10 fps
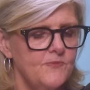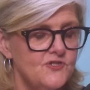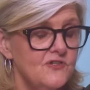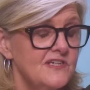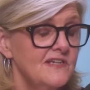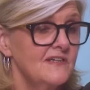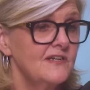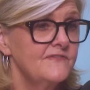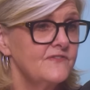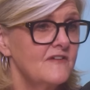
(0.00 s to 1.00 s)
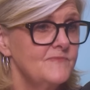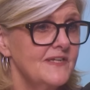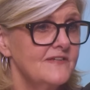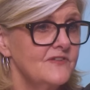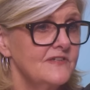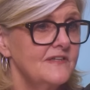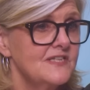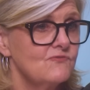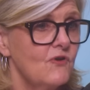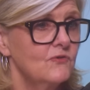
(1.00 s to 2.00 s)
opportunity and gift I've been given in
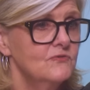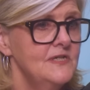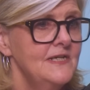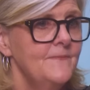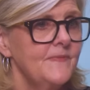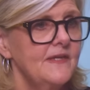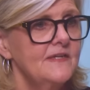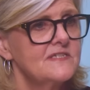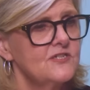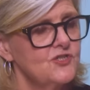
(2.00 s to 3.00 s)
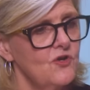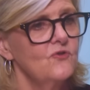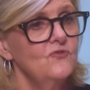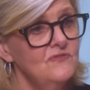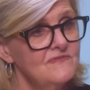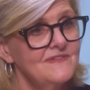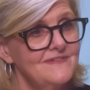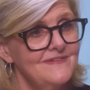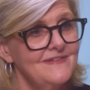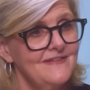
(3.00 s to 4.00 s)
this role is to show,
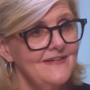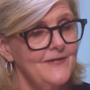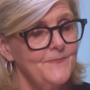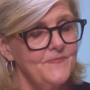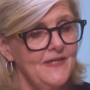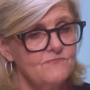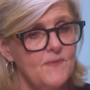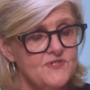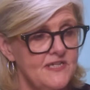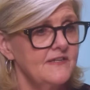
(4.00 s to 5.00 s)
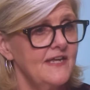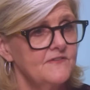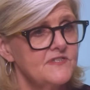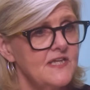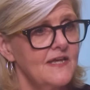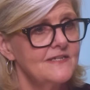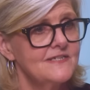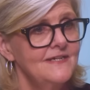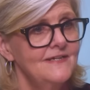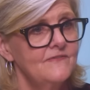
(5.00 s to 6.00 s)
in representing the head of state,
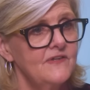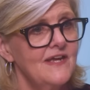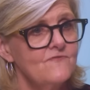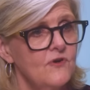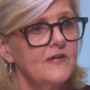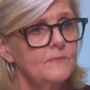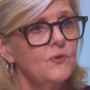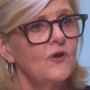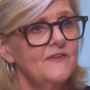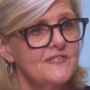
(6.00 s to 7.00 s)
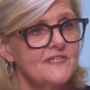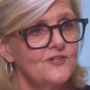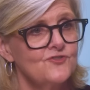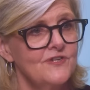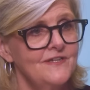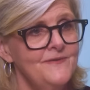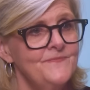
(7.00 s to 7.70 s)
that everyone can belong in this country.